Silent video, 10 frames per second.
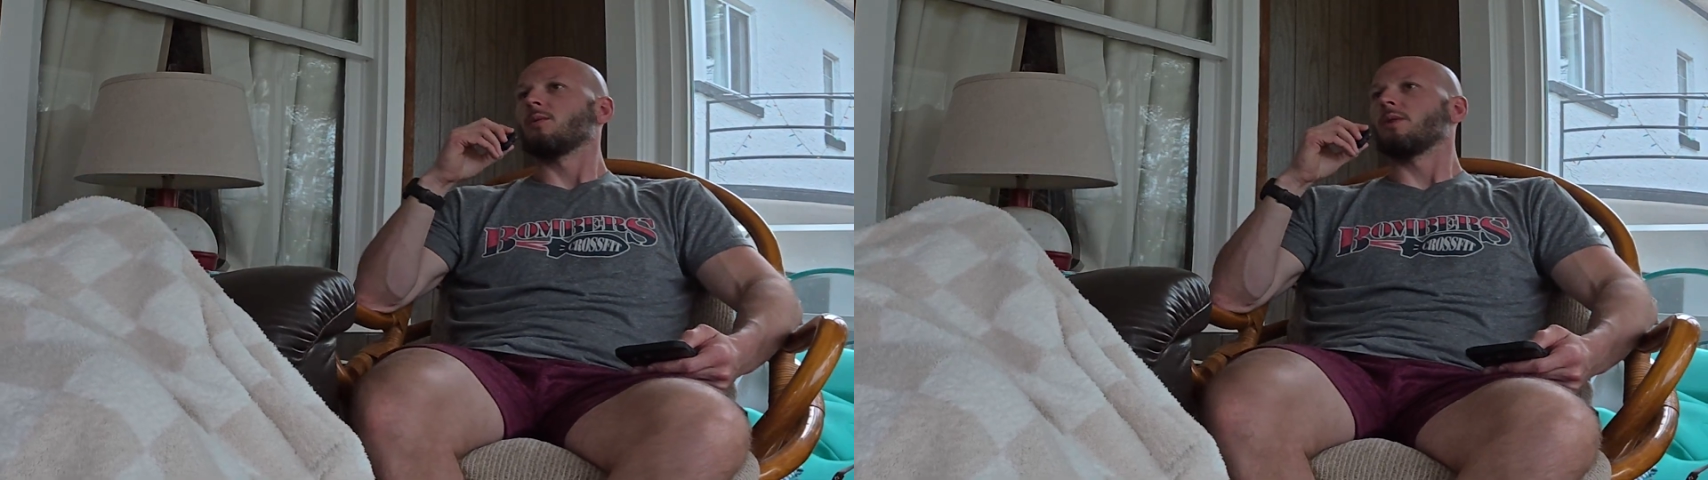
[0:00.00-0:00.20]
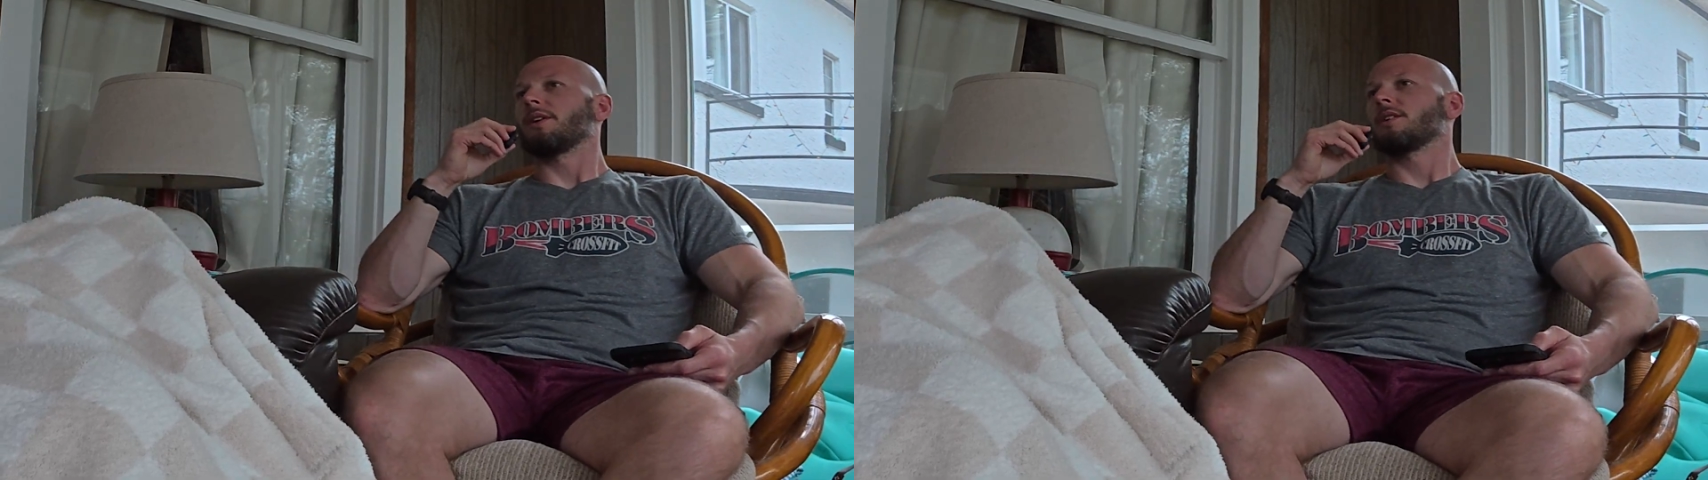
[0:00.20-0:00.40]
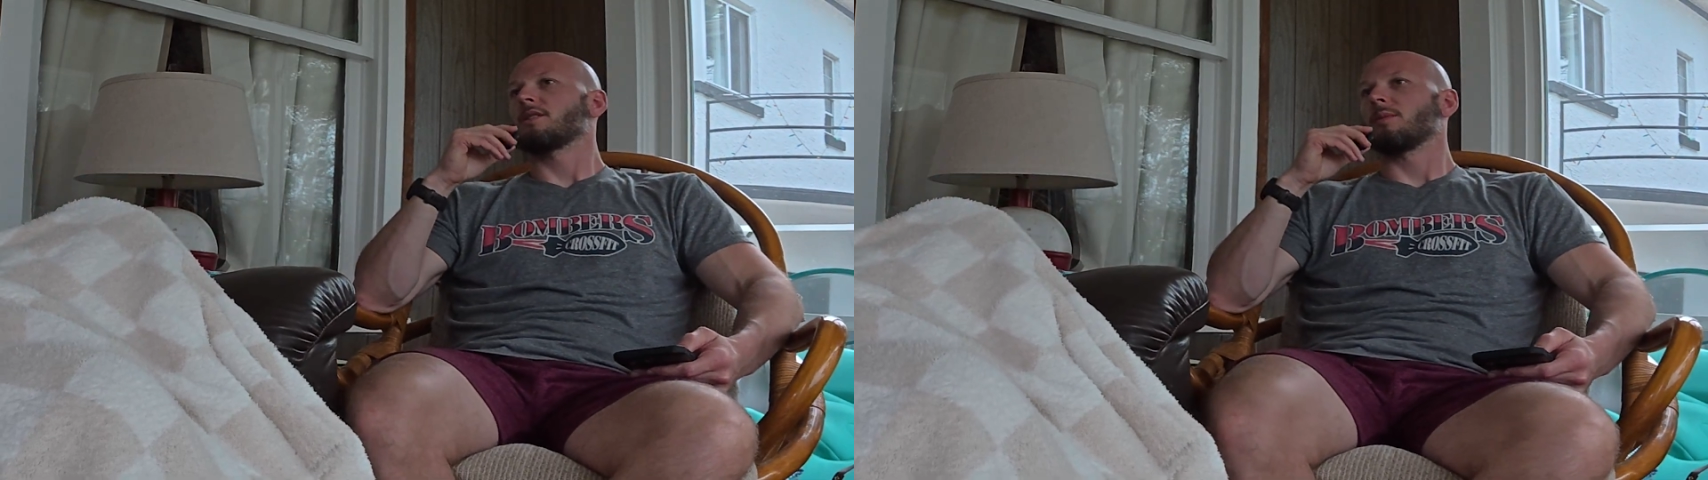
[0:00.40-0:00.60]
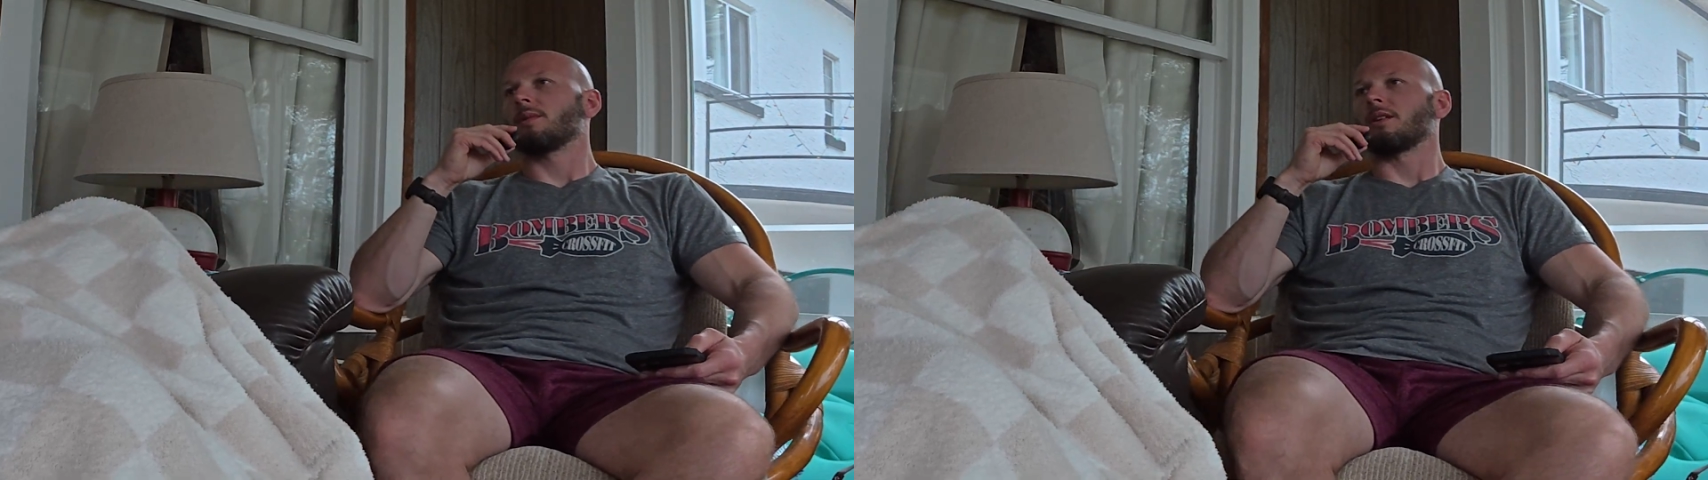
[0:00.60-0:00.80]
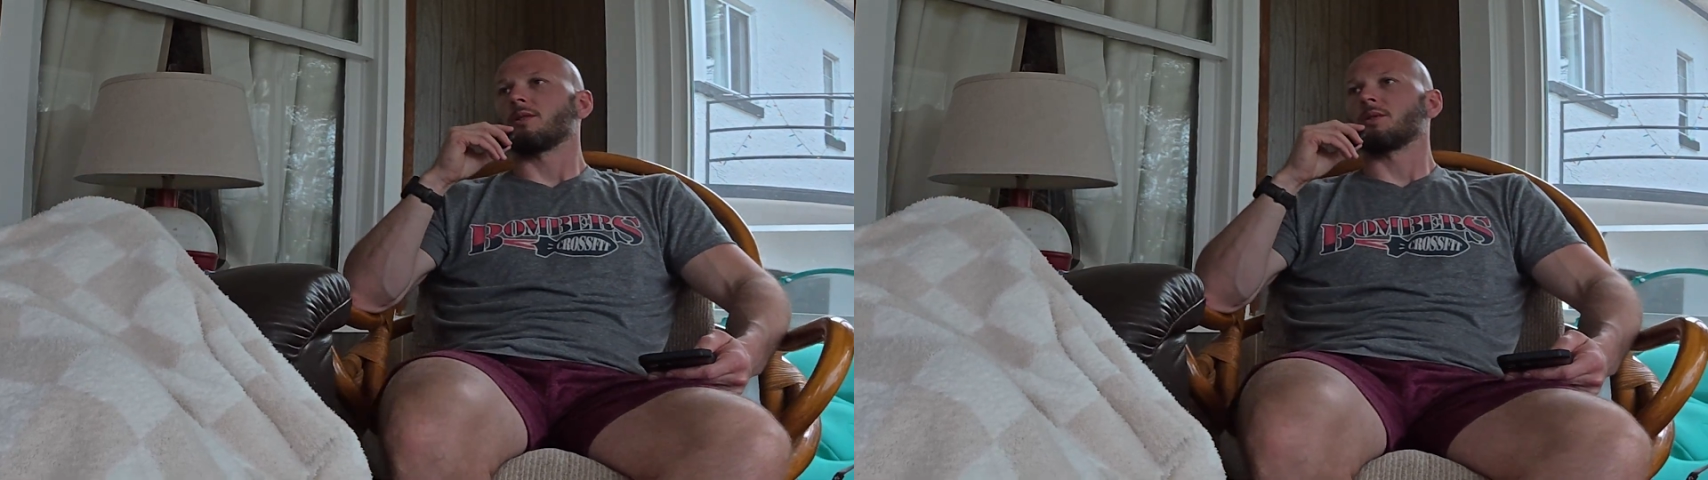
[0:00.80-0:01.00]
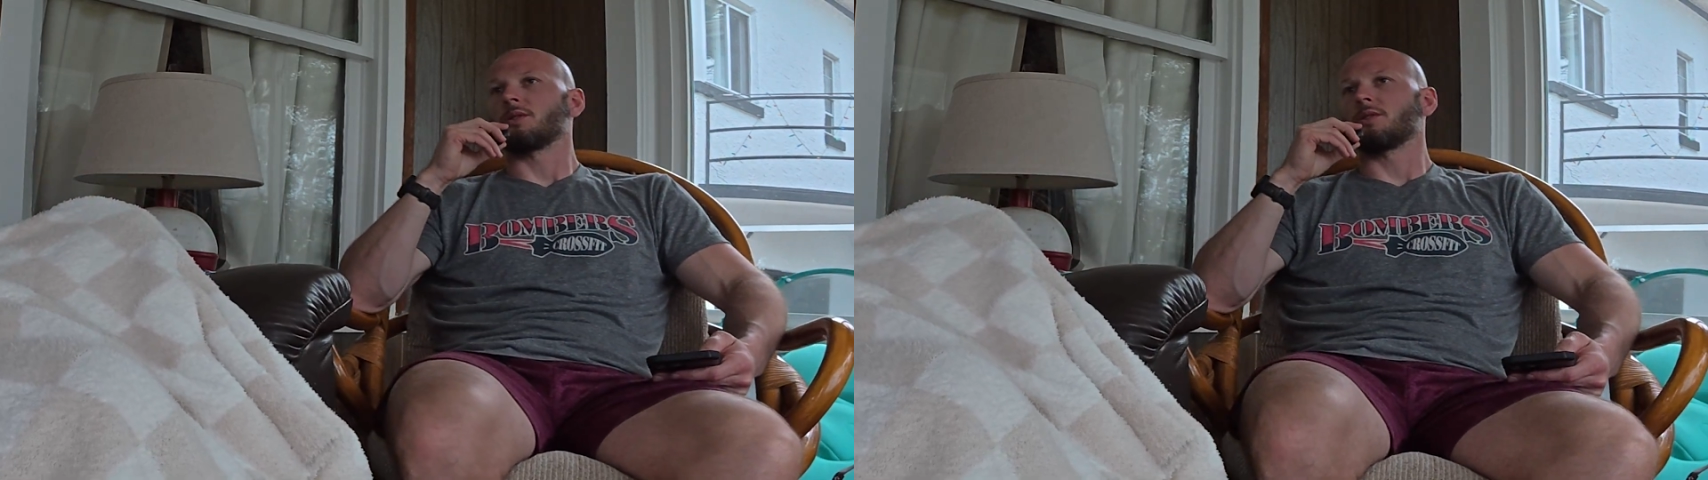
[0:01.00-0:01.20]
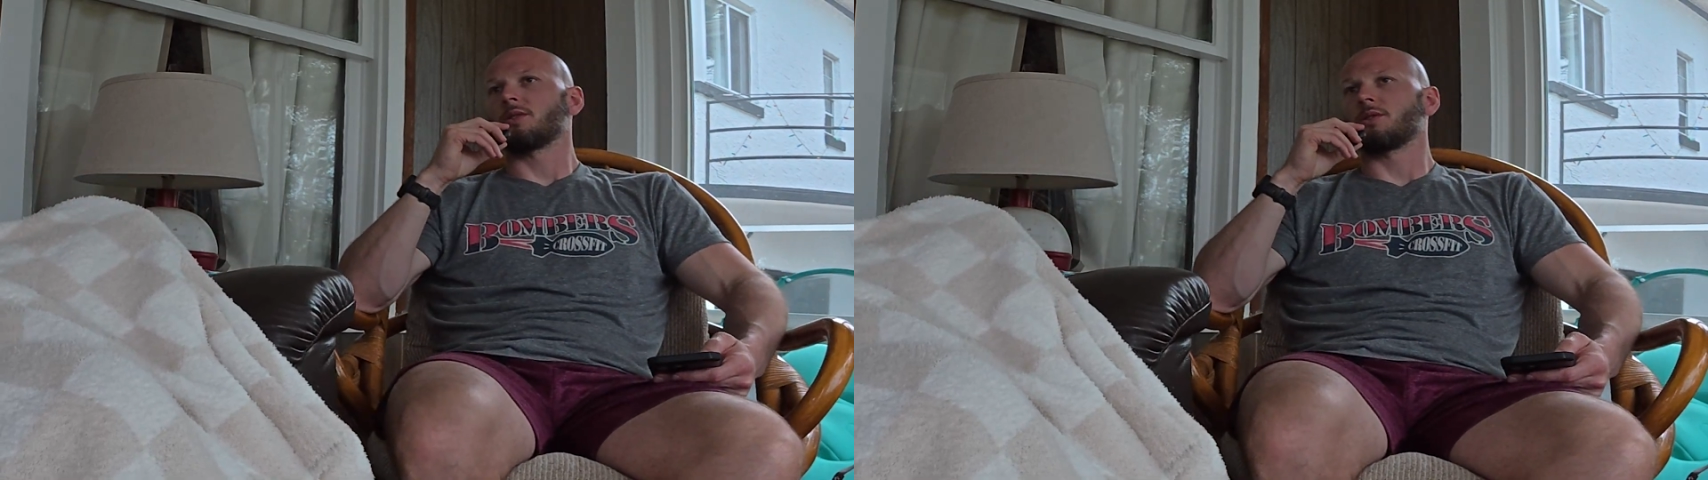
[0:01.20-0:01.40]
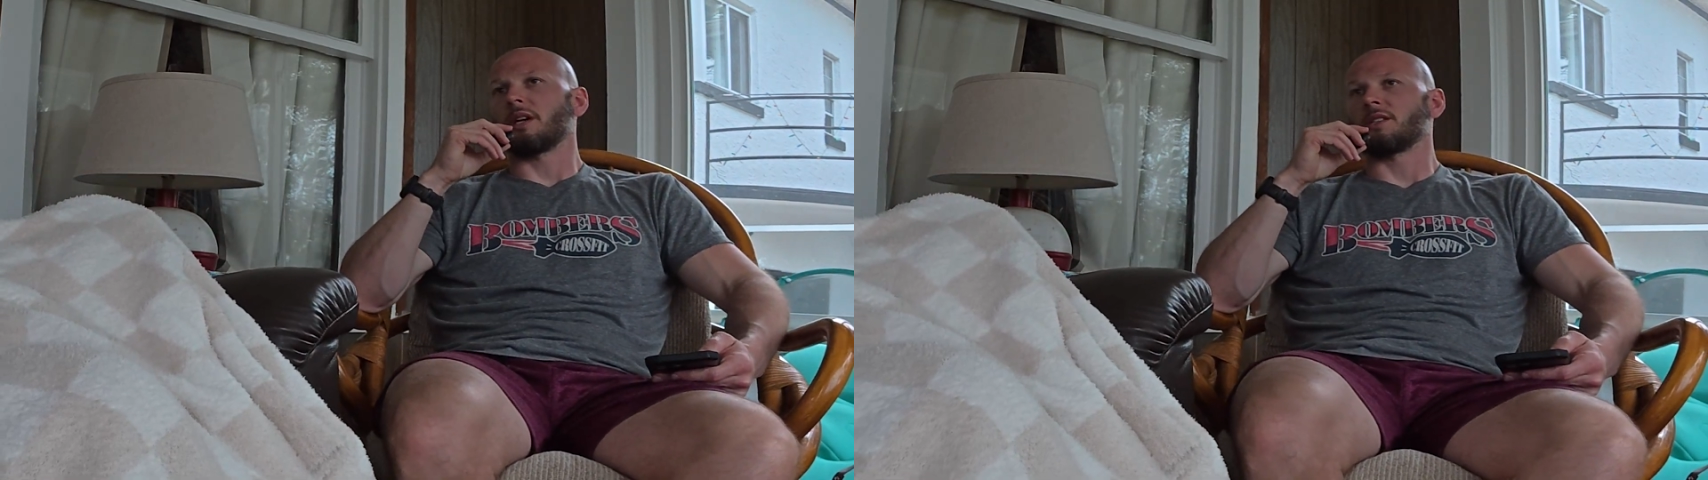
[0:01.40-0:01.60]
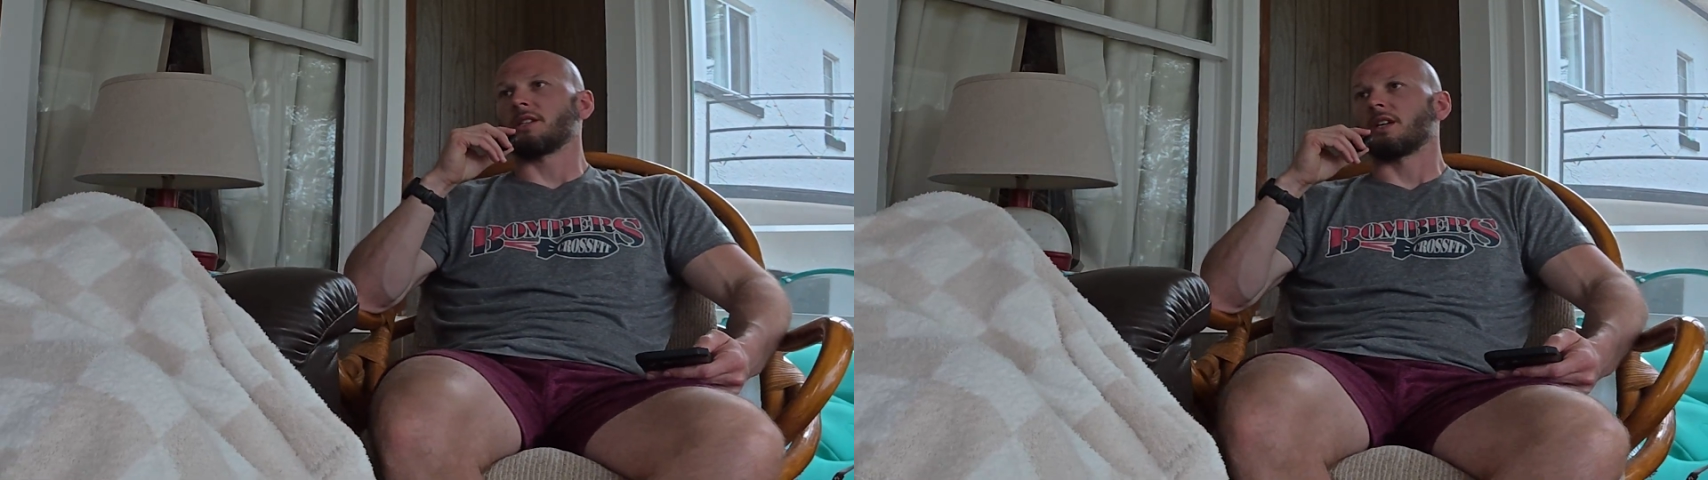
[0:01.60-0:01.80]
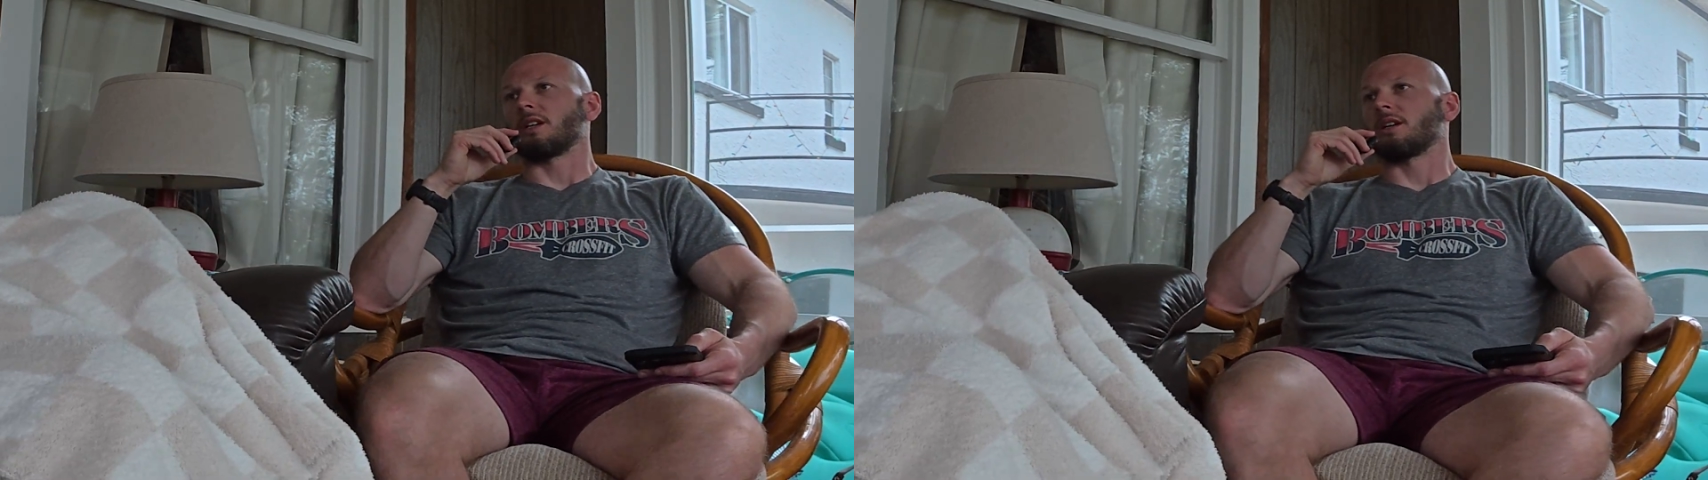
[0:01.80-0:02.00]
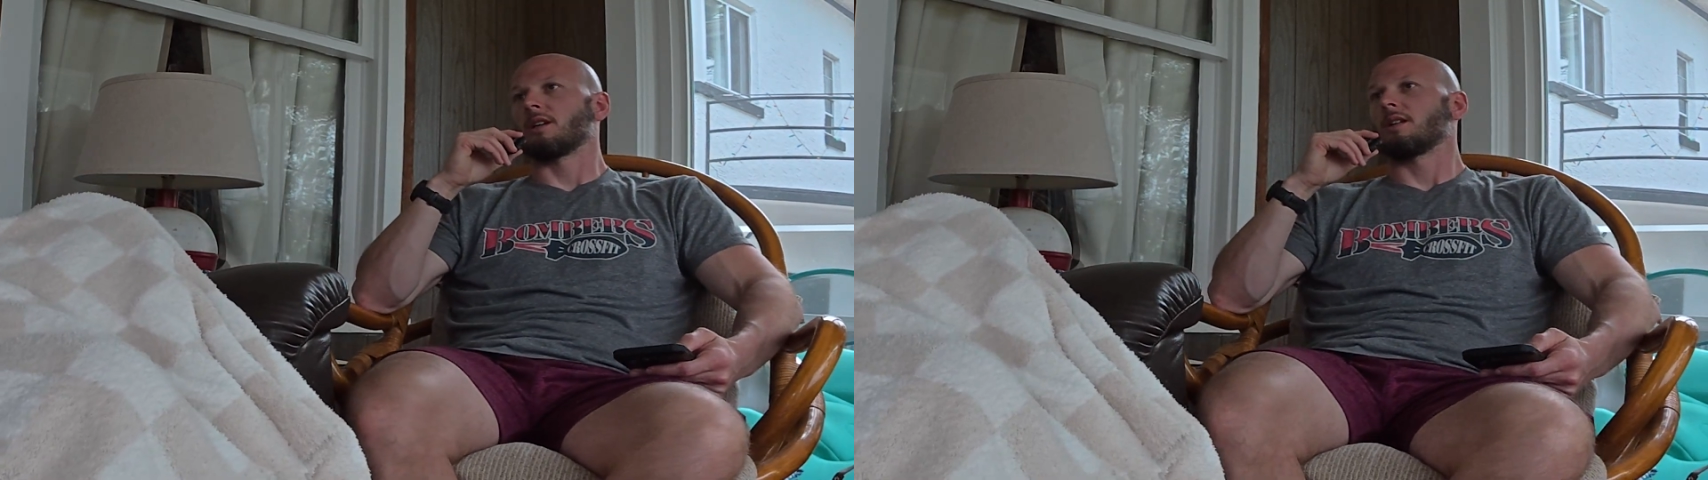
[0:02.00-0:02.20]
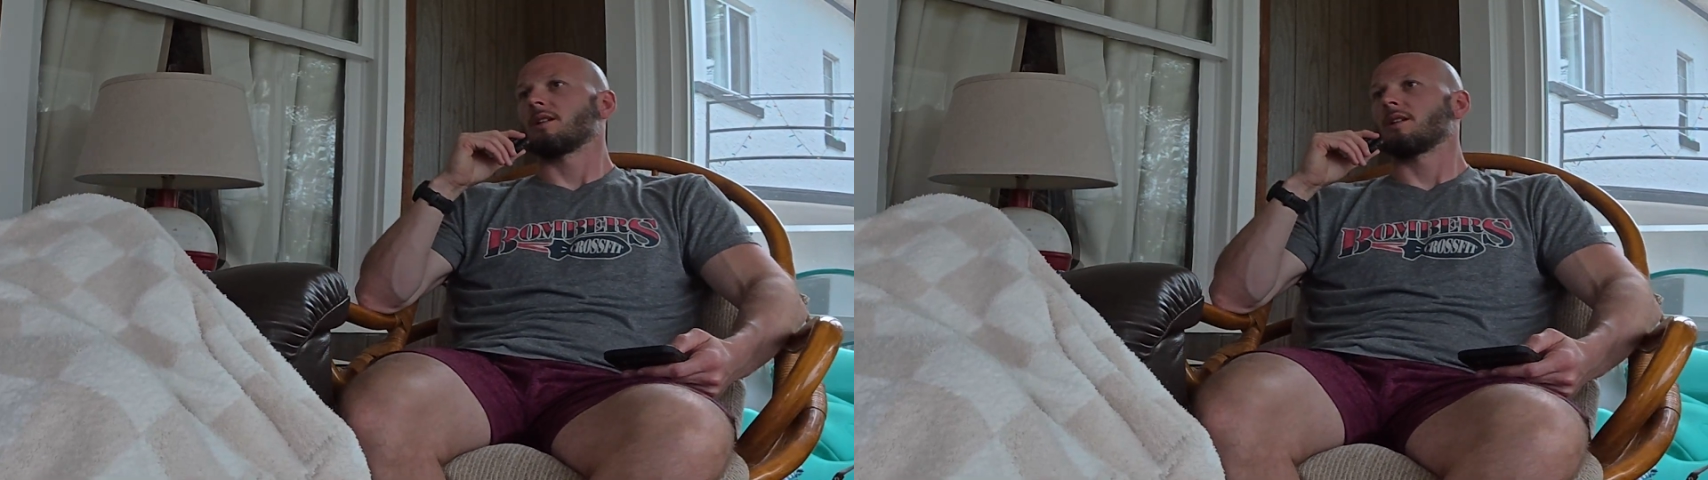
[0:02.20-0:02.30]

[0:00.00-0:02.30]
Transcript: What are some of those stretching